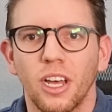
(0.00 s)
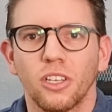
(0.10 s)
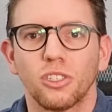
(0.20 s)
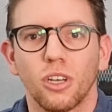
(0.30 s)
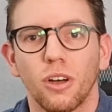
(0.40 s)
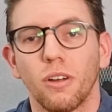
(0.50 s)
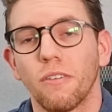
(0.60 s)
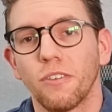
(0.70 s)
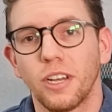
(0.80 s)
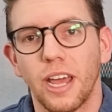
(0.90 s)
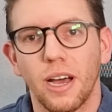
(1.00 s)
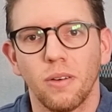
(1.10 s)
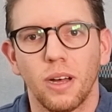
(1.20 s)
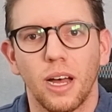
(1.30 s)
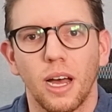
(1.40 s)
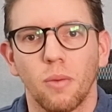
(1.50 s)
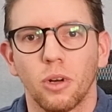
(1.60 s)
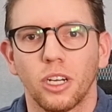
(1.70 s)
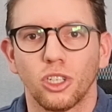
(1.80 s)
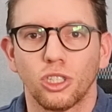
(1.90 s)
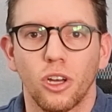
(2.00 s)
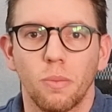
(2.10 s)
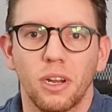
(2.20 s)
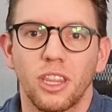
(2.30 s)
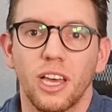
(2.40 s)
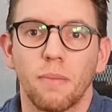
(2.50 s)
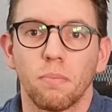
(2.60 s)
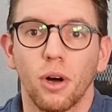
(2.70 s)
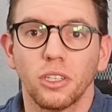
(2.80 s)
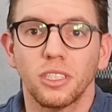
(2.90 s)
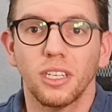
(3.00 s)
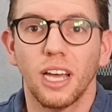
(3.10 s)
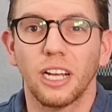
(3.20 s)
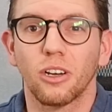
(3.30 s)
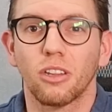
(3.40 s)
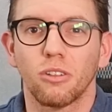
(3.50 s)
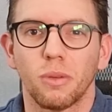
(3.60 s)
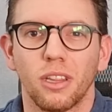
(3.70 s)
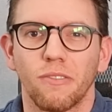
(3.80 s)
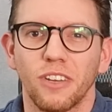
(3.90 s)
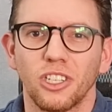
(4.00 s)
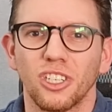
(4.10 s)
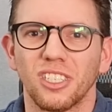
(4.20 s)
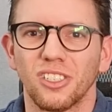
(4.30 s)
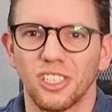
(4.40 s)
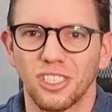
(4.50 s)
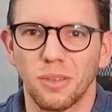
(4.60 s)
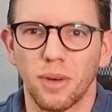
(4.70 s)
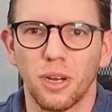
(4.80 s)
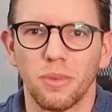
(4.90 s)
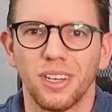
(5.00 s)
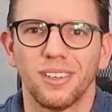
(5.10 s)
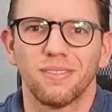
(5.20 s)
So for now, we're going to show you a bit of the unboxing and go through a bit of the features in just a moment.